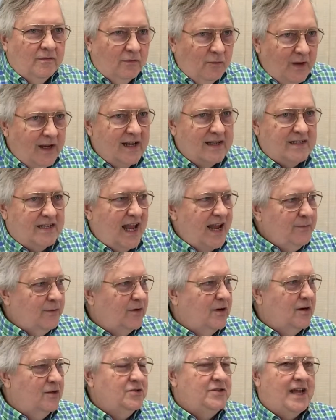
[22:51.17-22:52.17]
we as
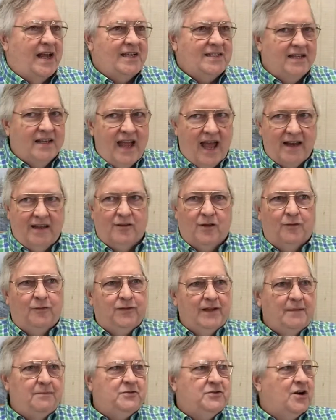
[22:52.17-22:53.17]
table host actually had a little
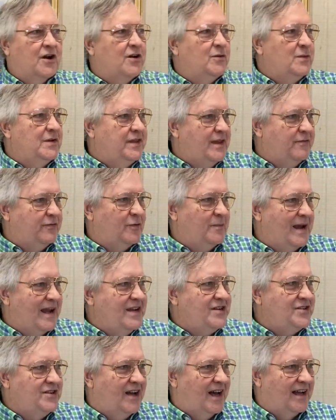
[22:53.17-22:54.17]
flip chart with
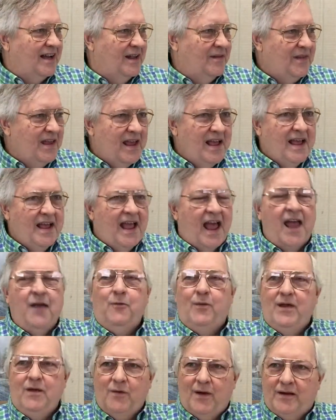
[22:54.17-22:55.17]
information on it,
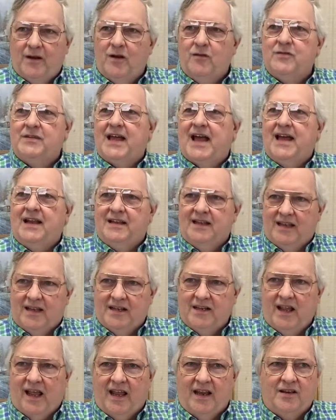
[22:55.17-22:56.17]
and we went over that
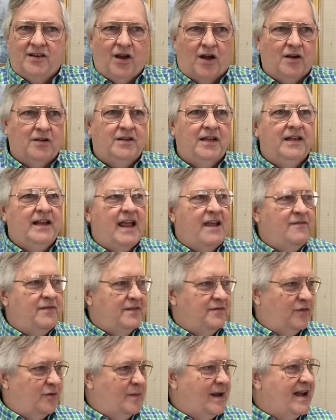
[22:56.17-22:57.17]
and, and talked and gave
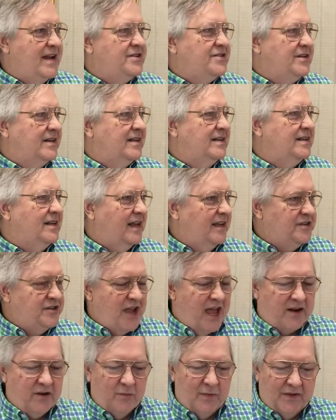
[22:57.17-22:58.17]
information and, and
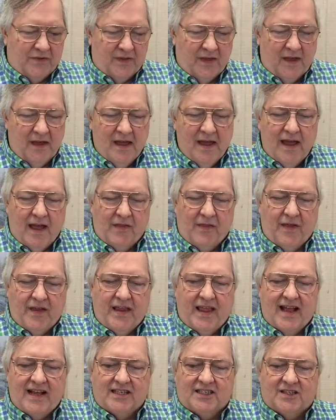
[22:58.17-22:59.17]
chatted with the, the
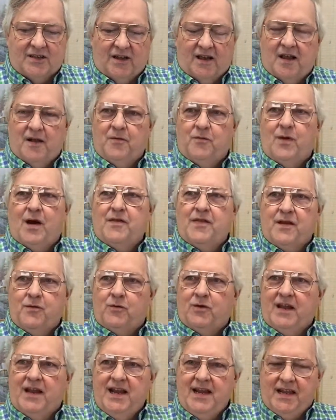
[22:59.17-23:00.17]
guests uh, while they
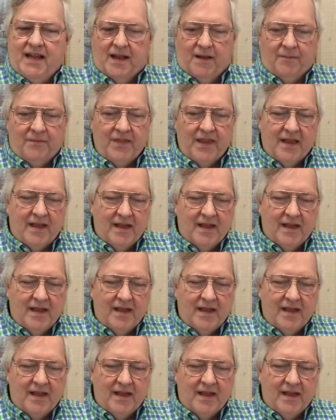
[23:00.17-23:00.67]
were eating.